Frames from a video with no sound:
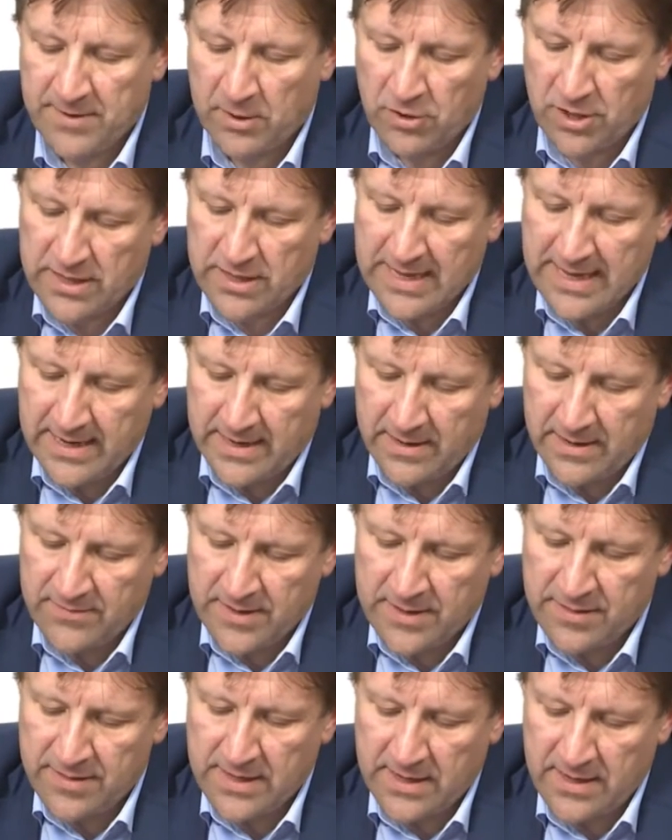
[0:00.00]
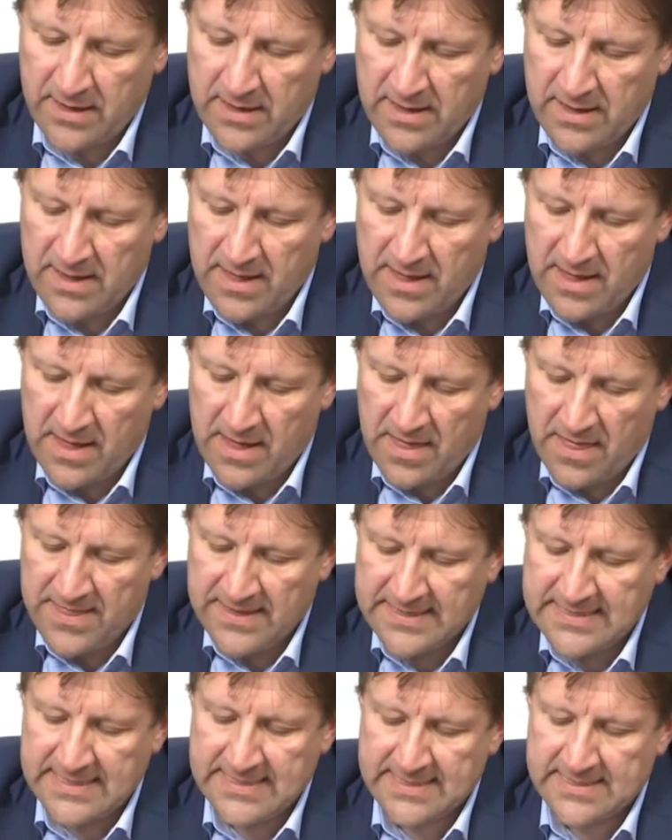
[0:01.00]
Because here we see
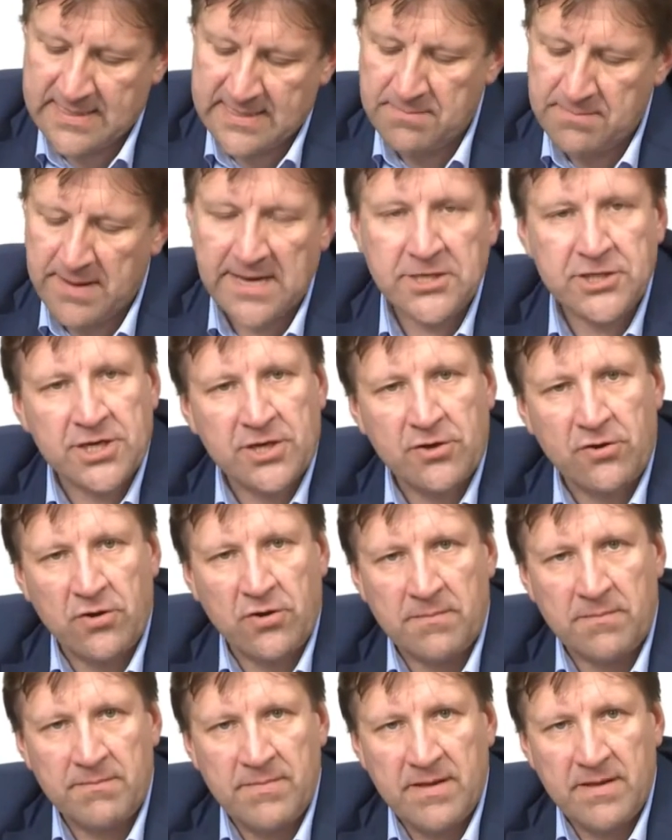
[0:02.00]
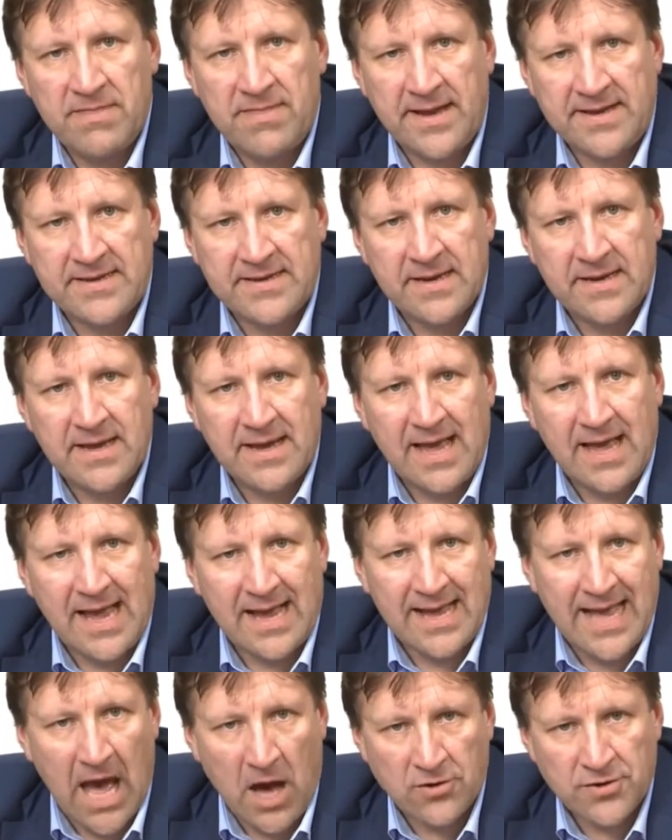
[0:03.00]
this is the major term that
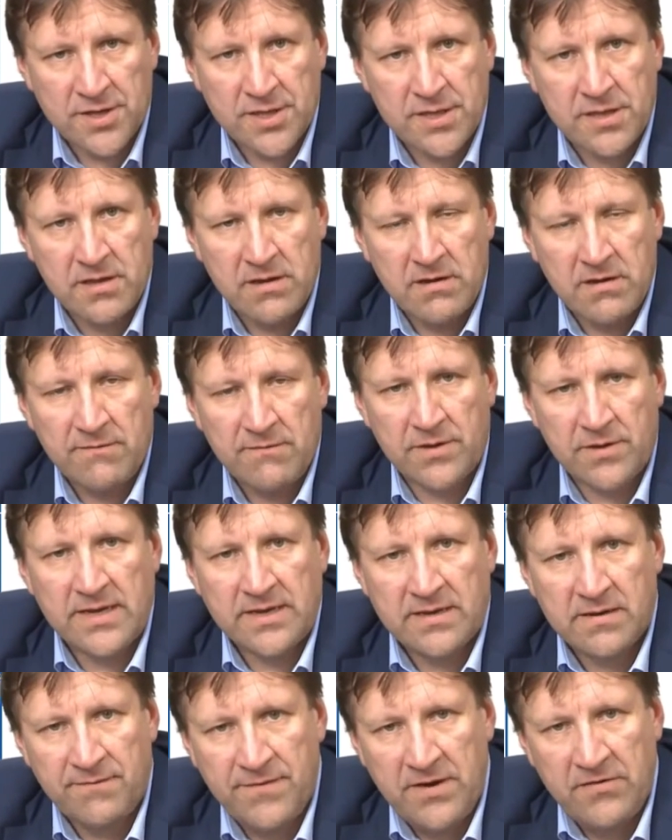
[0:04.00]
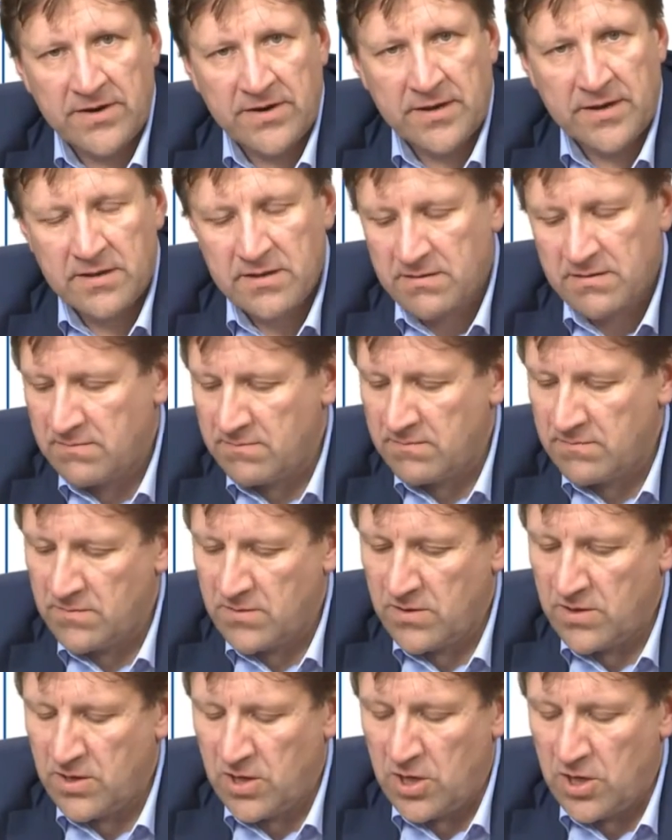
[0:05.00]
accounts for the interference.
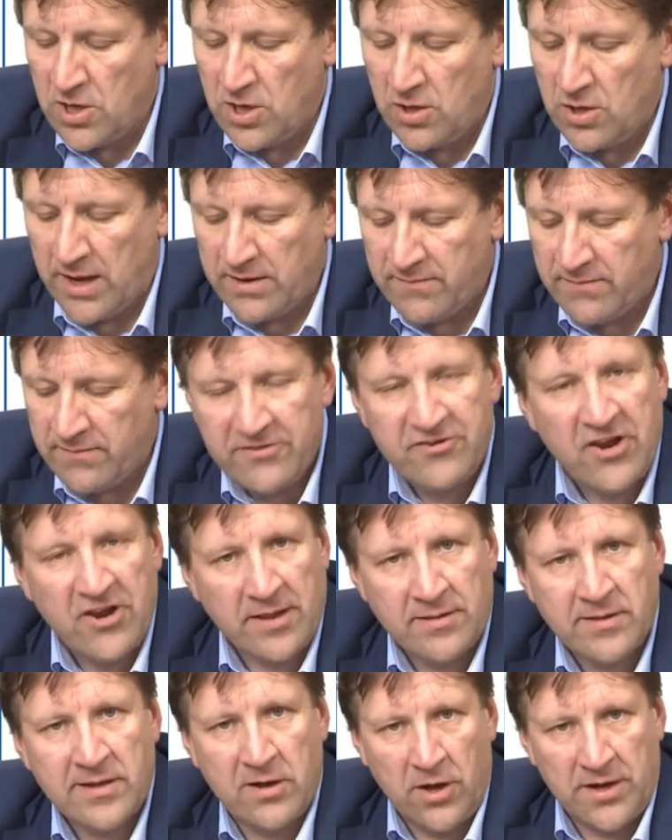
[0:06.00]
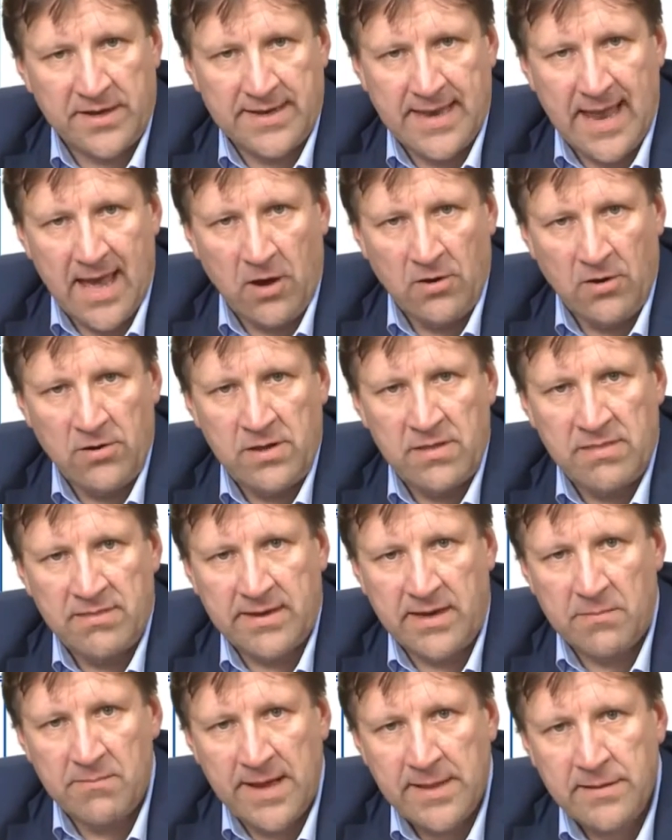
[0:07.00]
And we just learned now
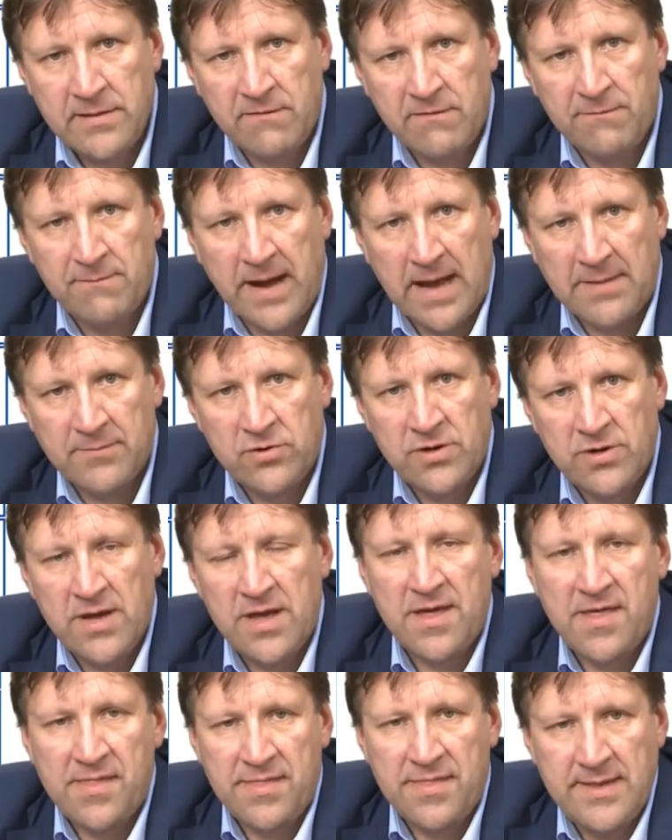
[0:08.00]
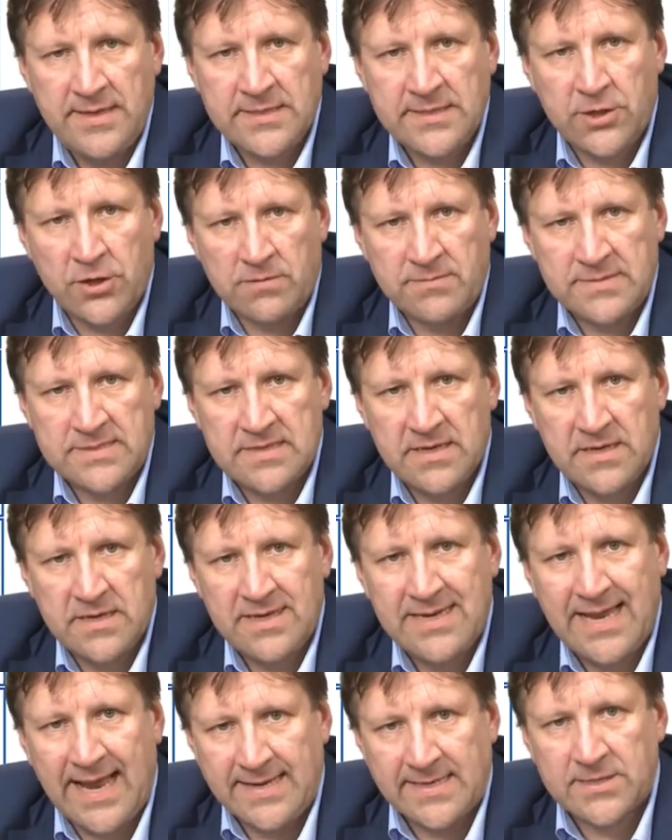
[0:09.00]
that in massive MIMO, this term
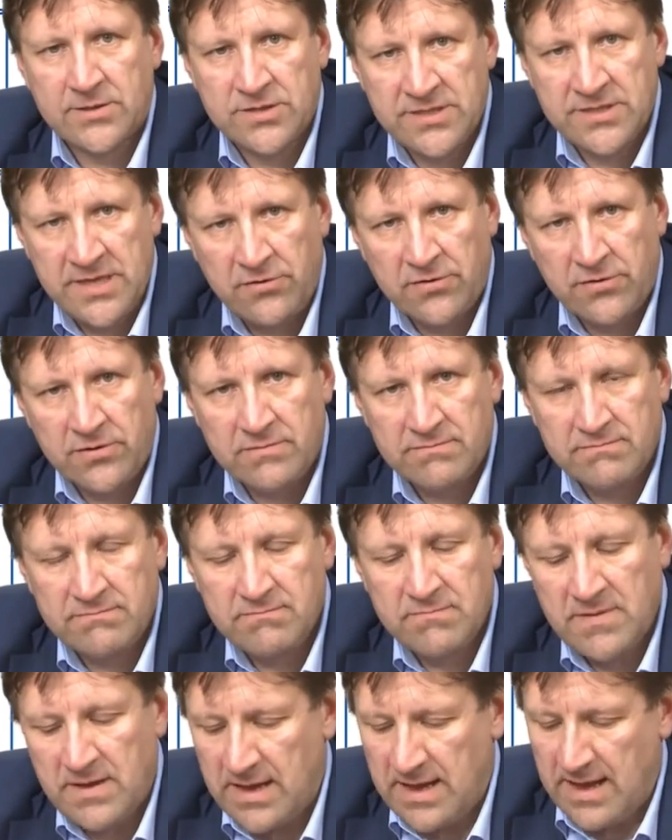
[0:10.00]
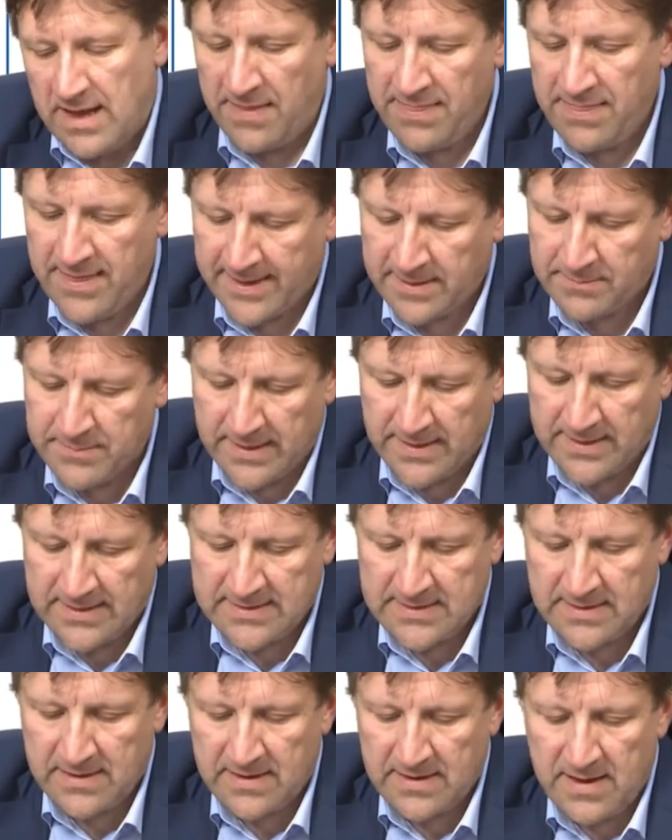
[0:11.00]
tends to zero. And that
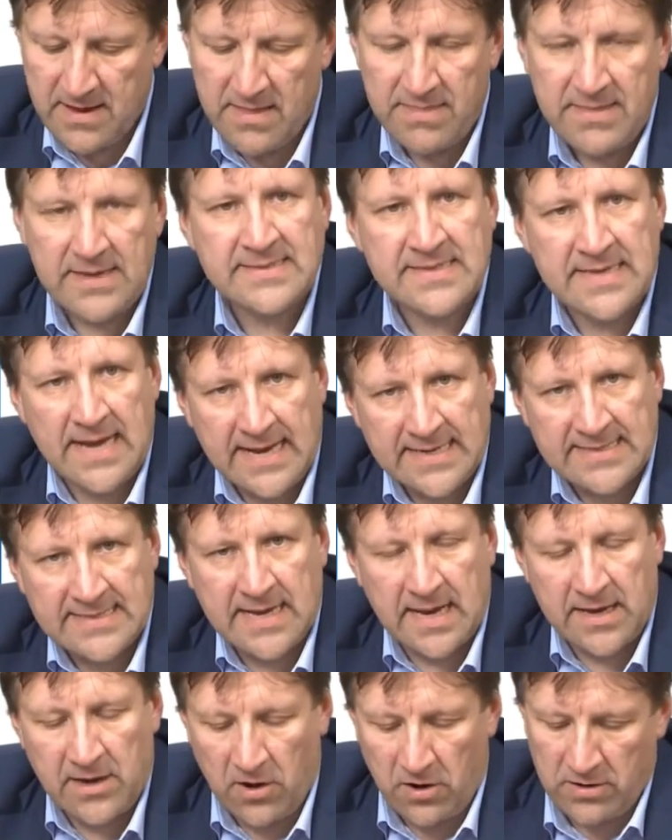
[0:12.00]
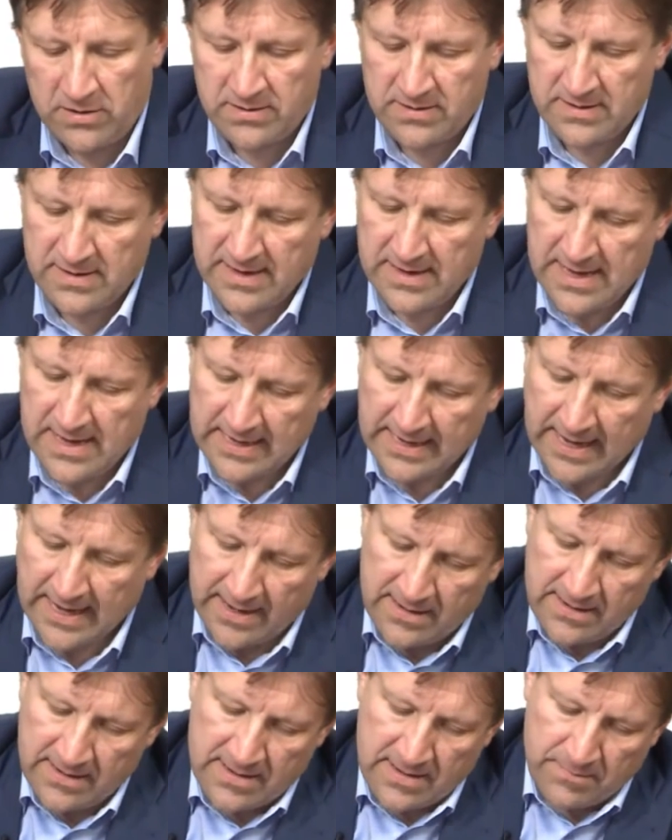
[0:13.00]
means that the SNR
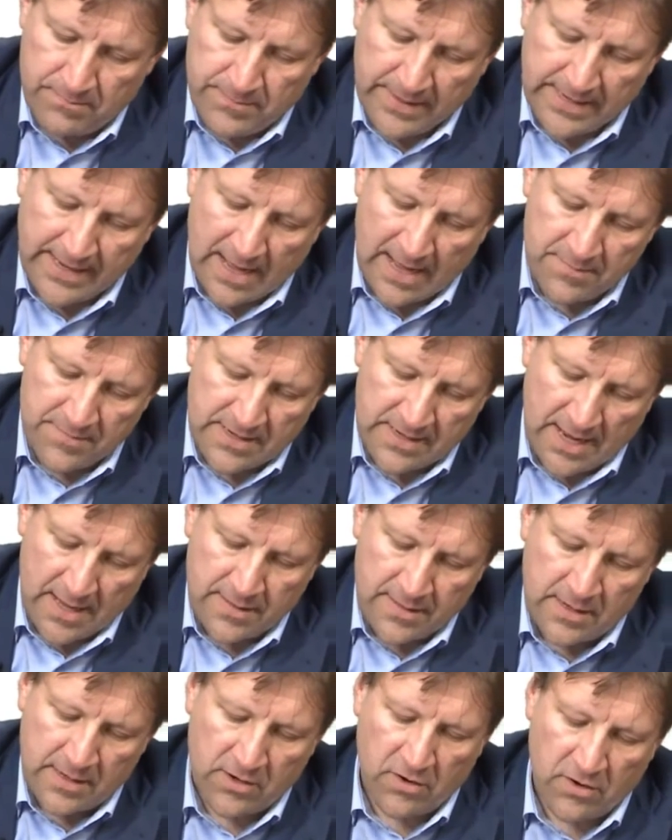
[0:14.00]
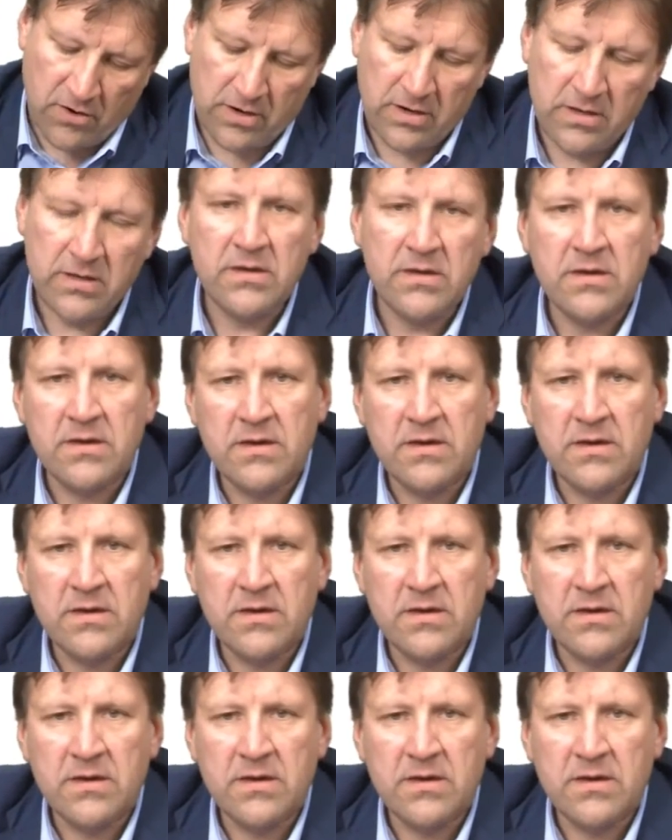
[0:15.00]
again becomes an SNR.